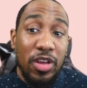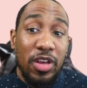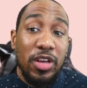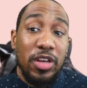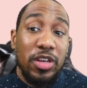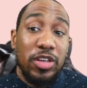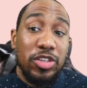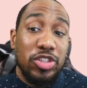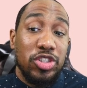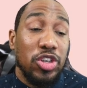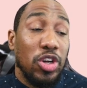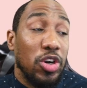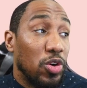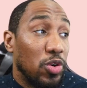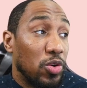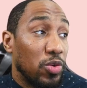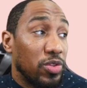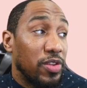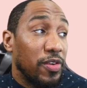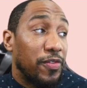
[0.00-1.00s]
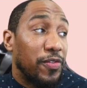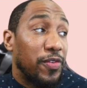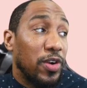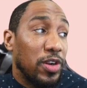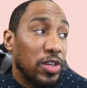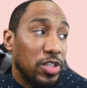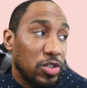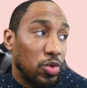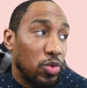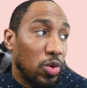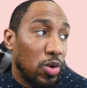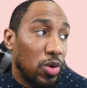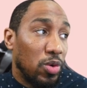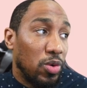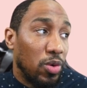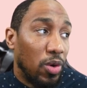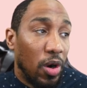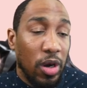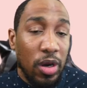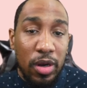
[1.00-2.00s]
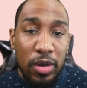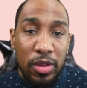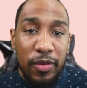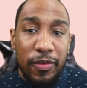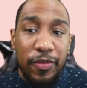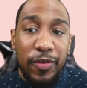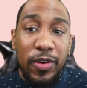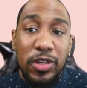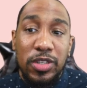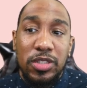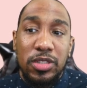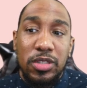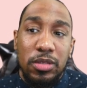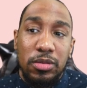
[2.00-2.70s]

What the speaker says: So the first quote, or the first